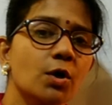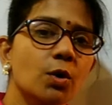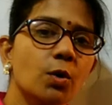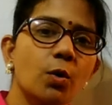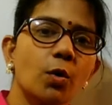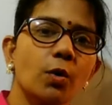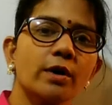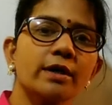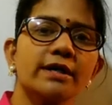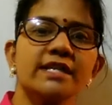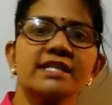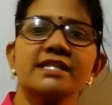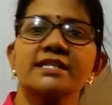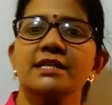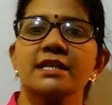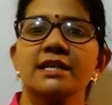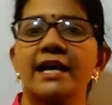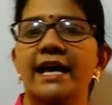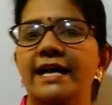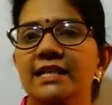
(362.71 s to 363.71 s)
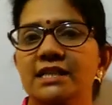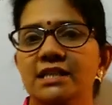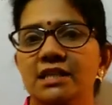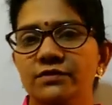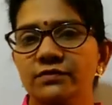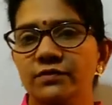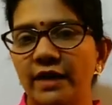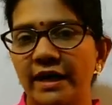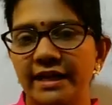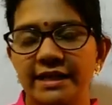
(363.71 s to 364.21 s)
who crystallized the
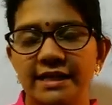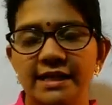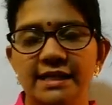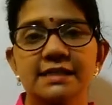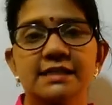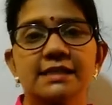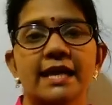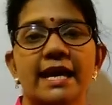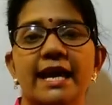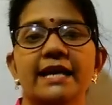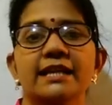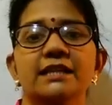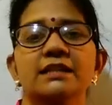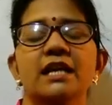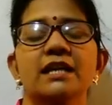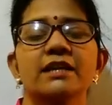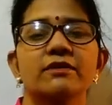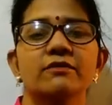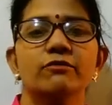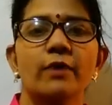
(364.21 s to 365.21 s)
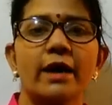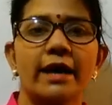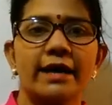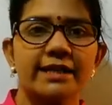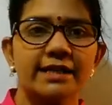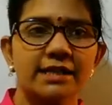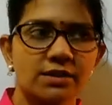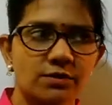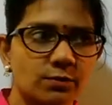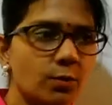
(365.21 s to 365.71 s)
virus, and that
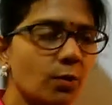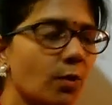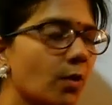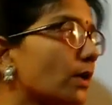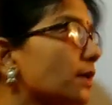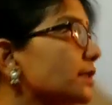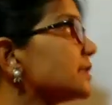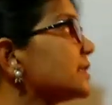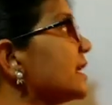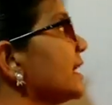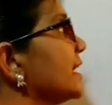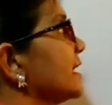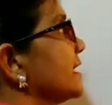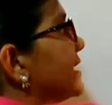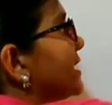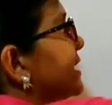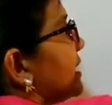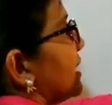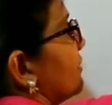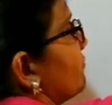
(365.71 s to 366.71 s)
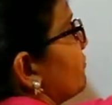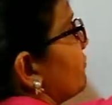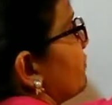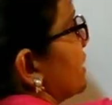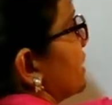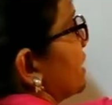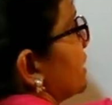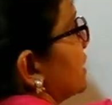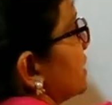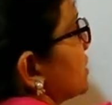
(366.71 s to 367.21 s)
virus was
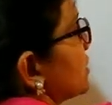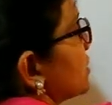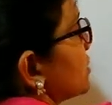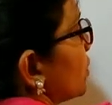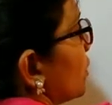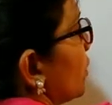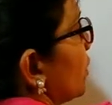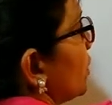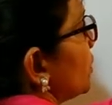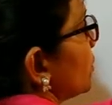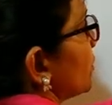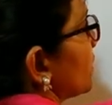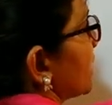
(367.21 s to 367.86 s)
TMV. So you